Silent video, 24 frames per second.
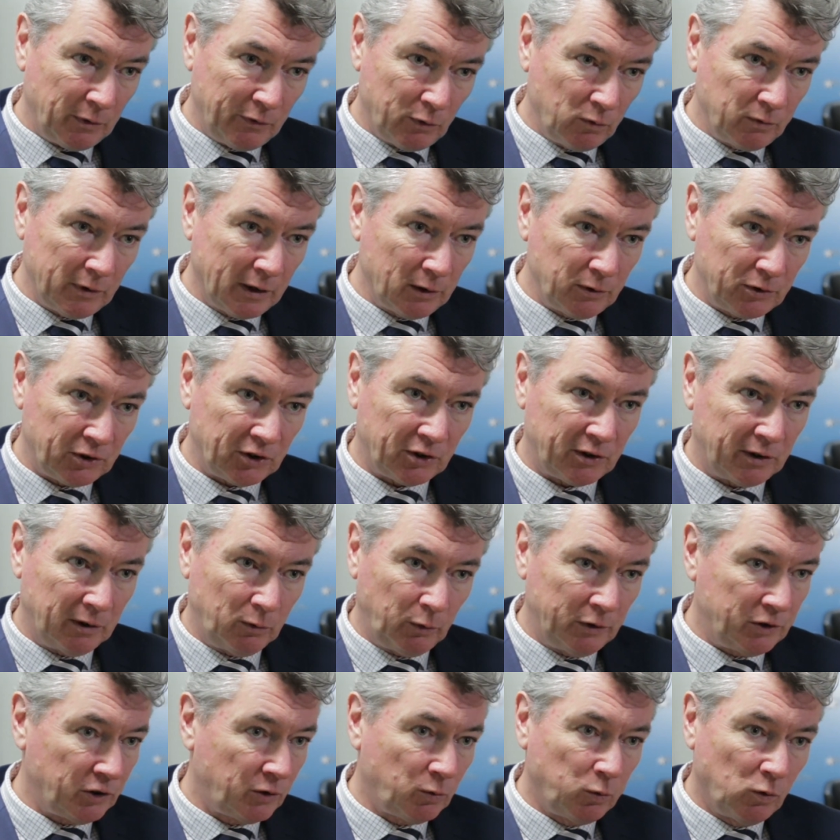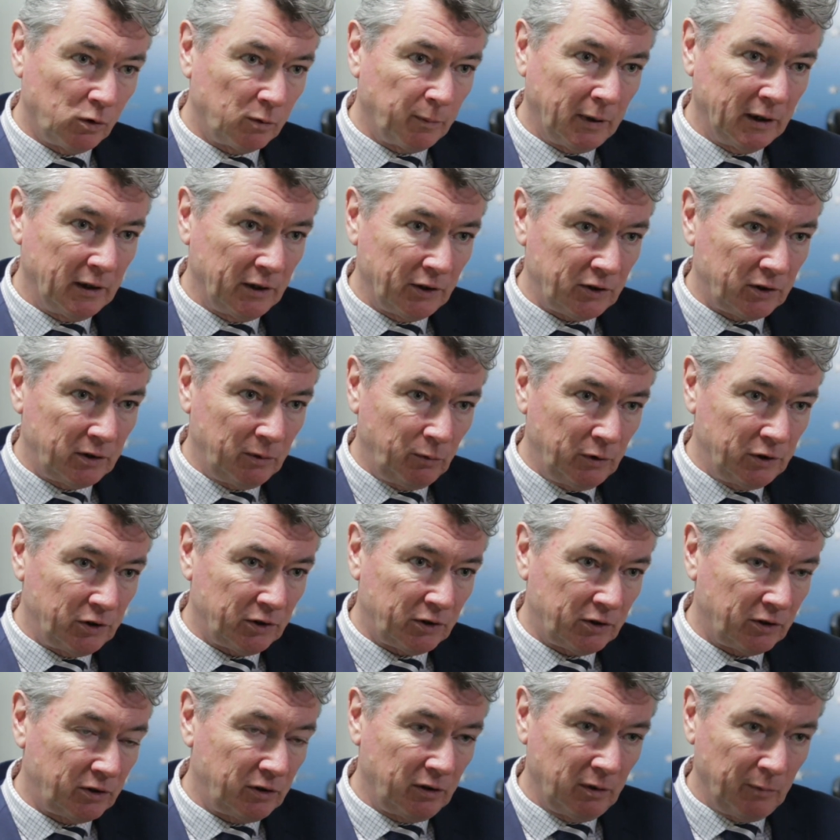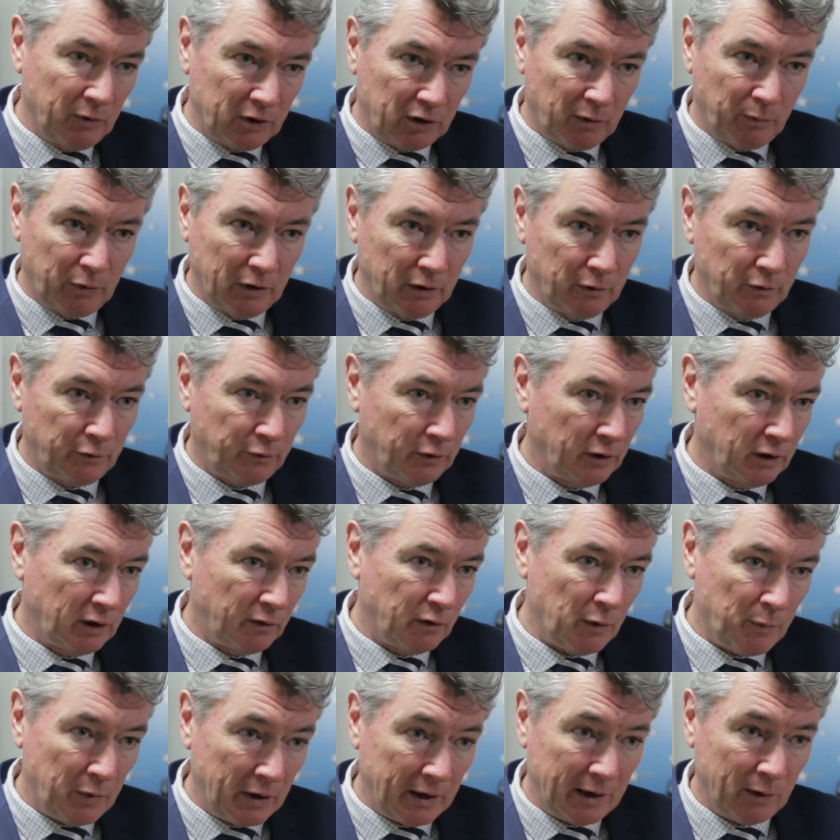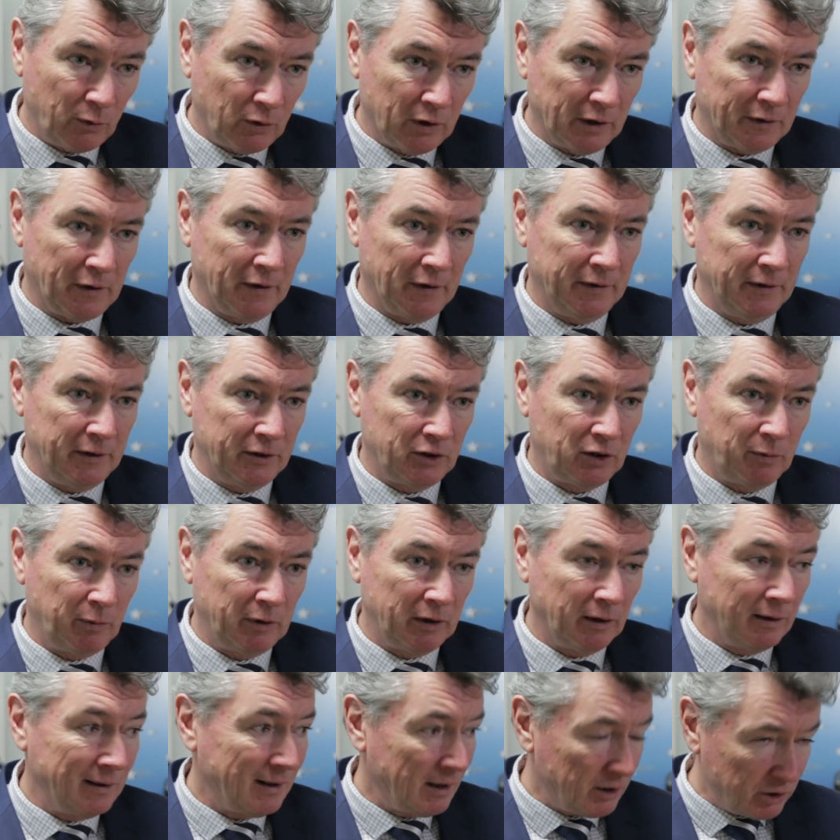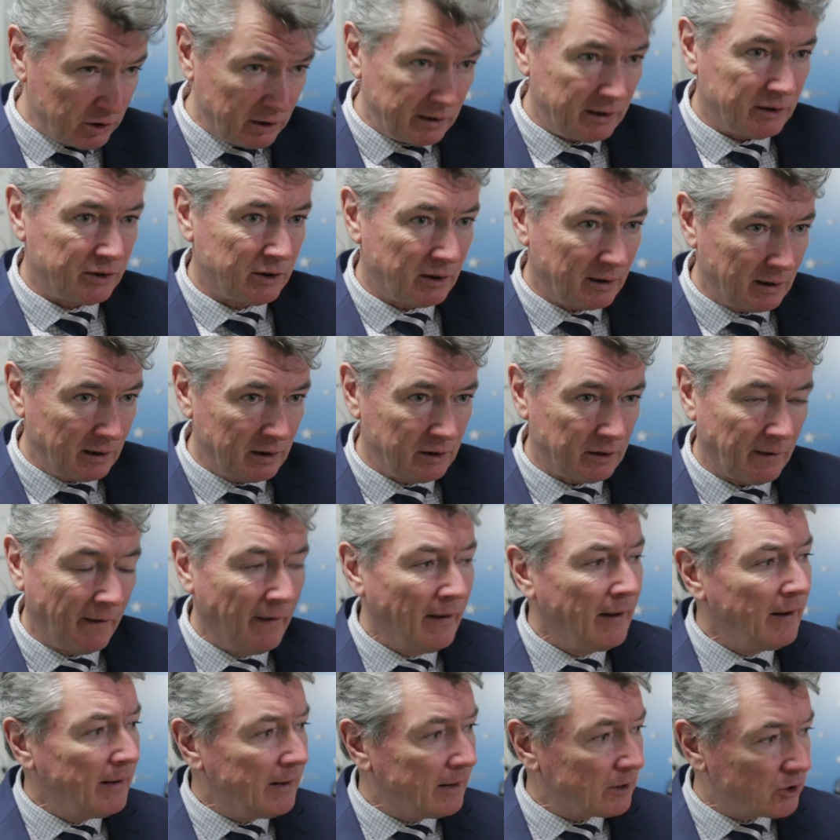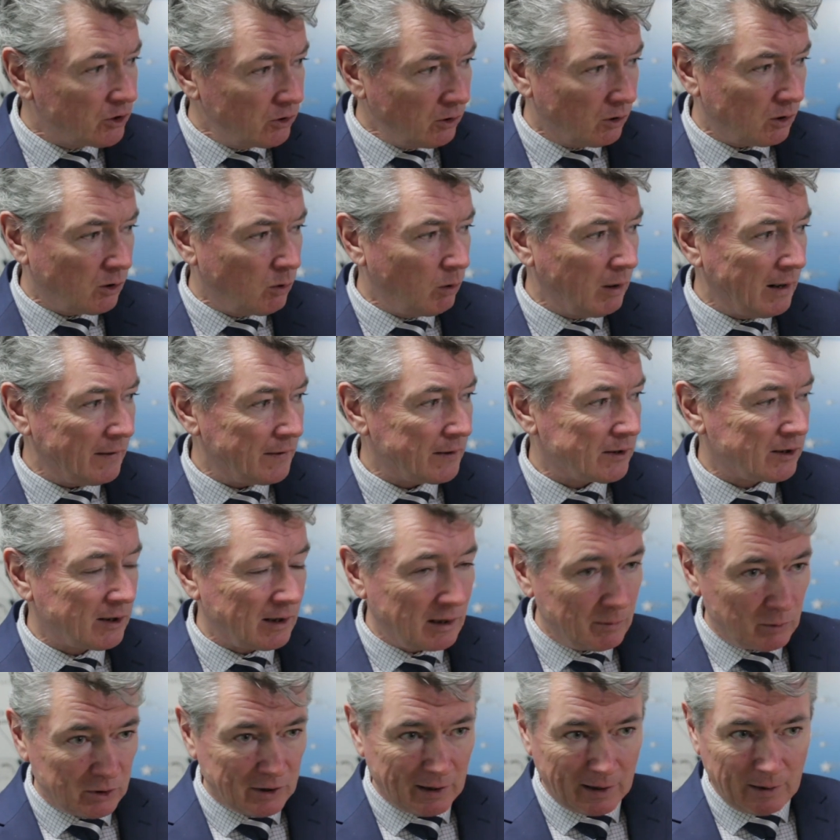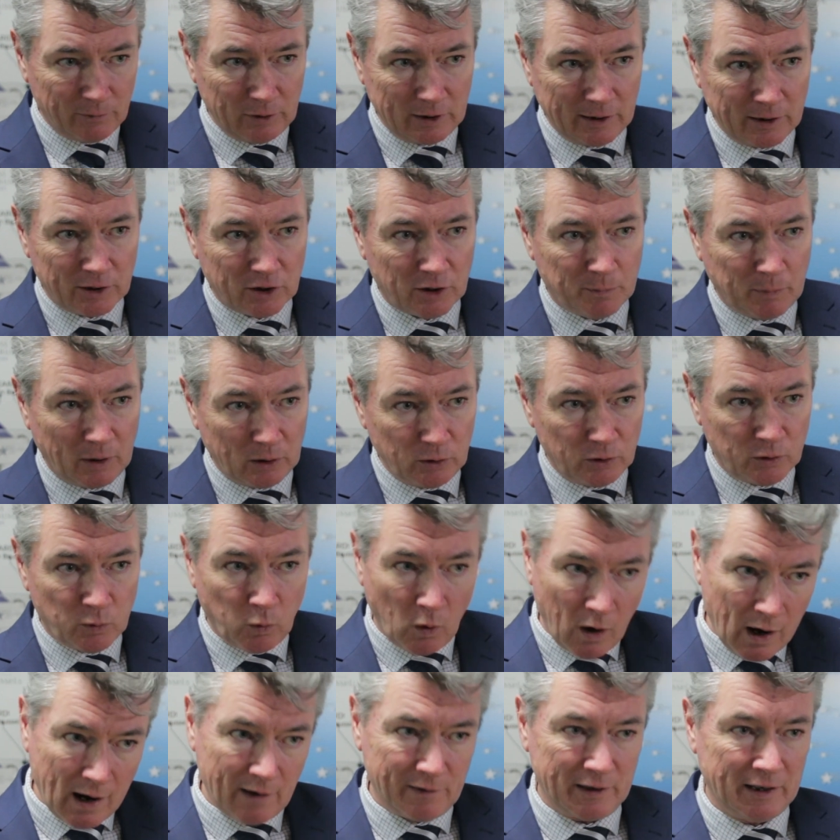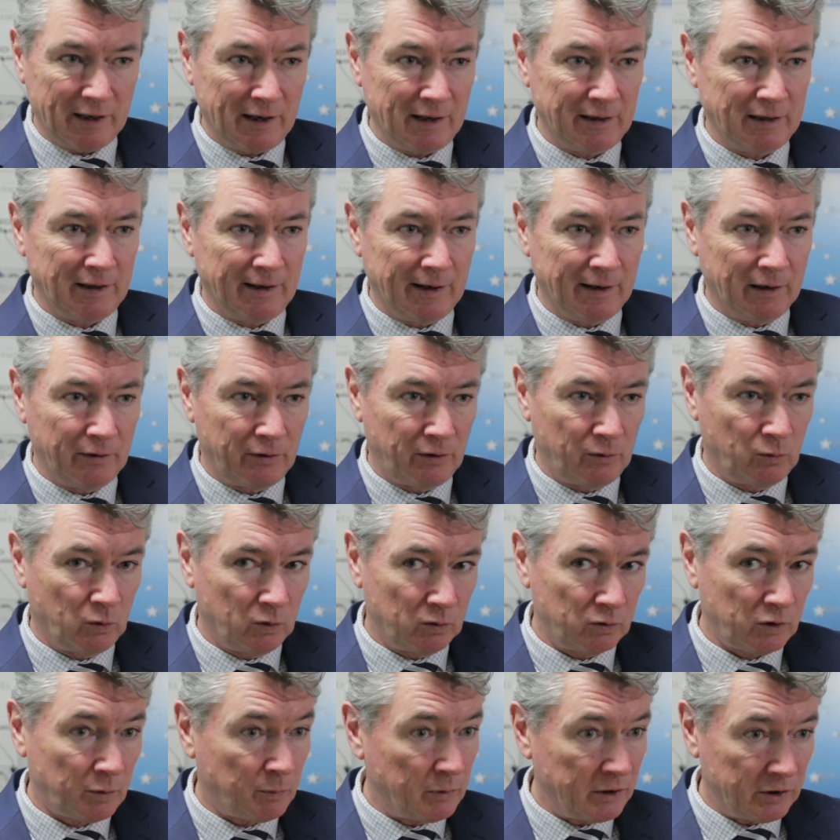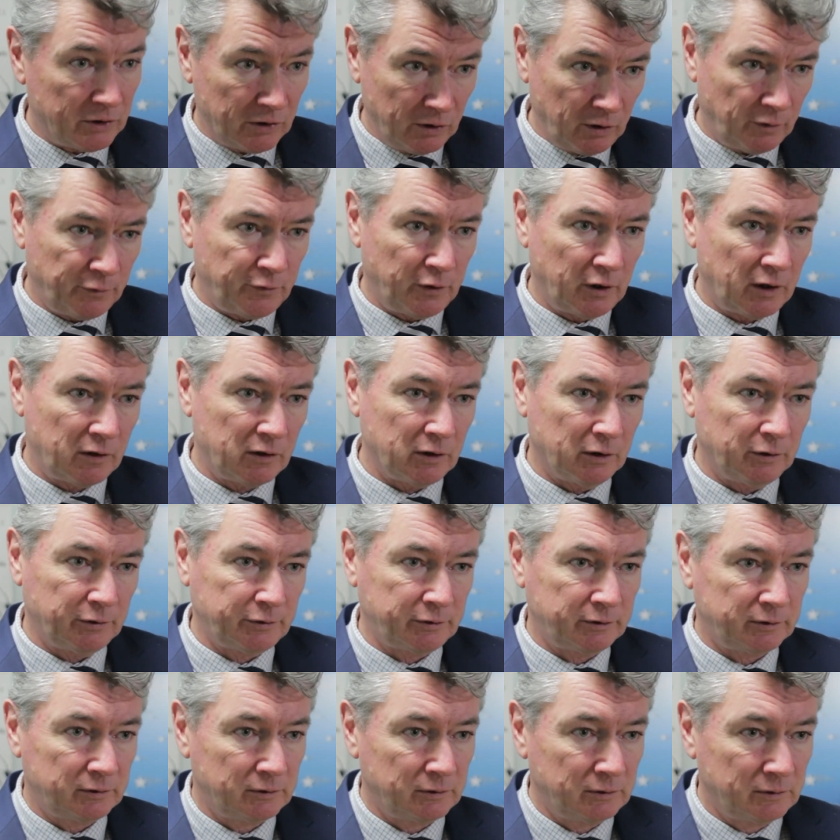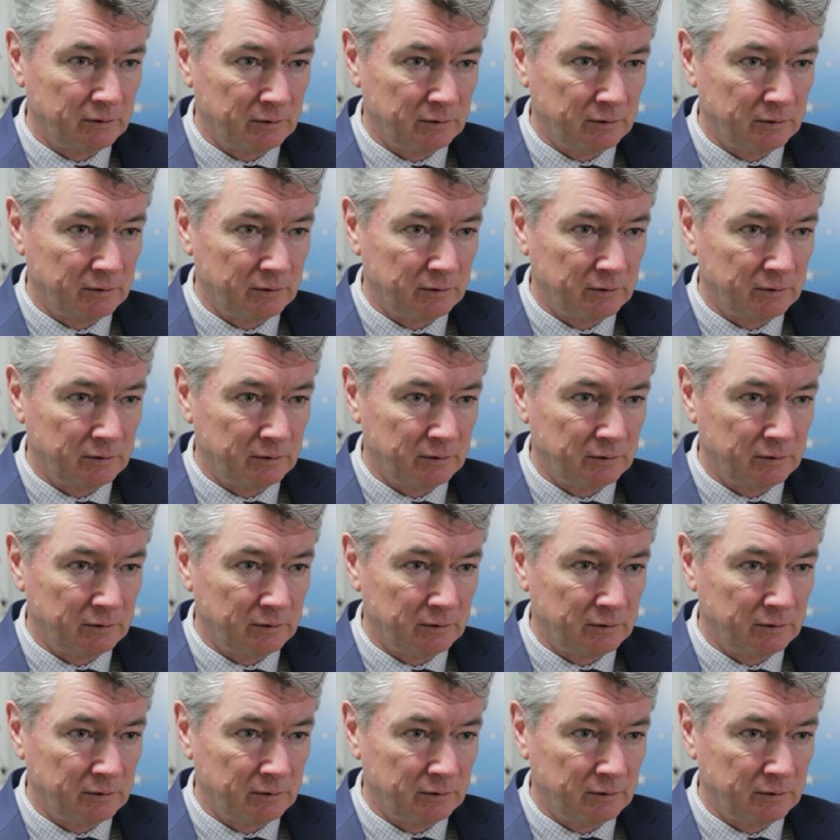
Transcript: We've all noticed it. We just walk past it. We just assume it's a bit of repair work that needs to be done. Actually, it's a danger. It's not quite the same as having exposed wiring hanging out of the walls, but it's not far off.